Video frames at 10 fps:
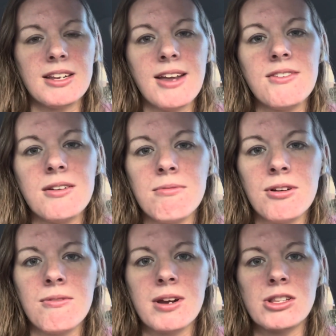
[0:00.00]
David, we're
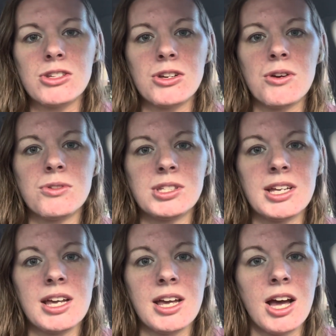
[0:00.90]
going to go
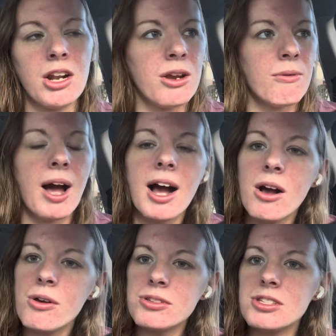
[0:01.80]
see a new
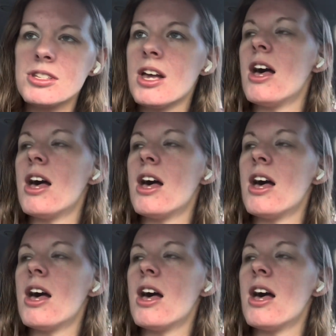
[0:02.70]
house.